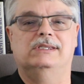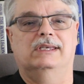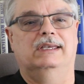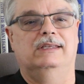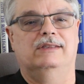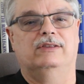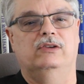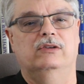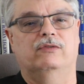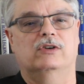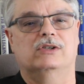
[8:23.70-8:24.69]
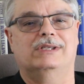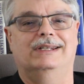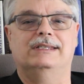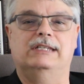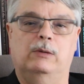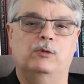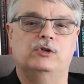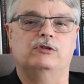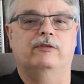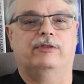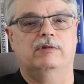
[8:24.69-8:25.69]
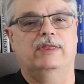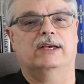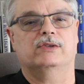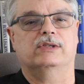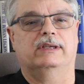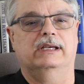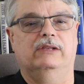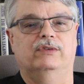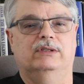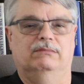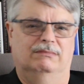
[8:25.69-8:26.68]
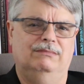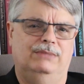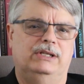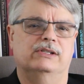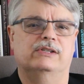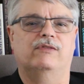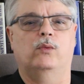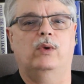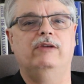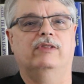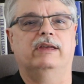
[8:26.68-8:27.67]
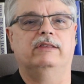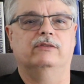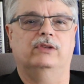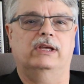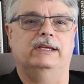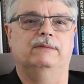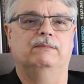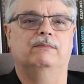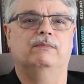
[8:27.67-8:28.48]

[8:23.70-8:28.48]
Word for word: say that the universe had a temperature of 3,000 Kelvin because of the wavelength of light.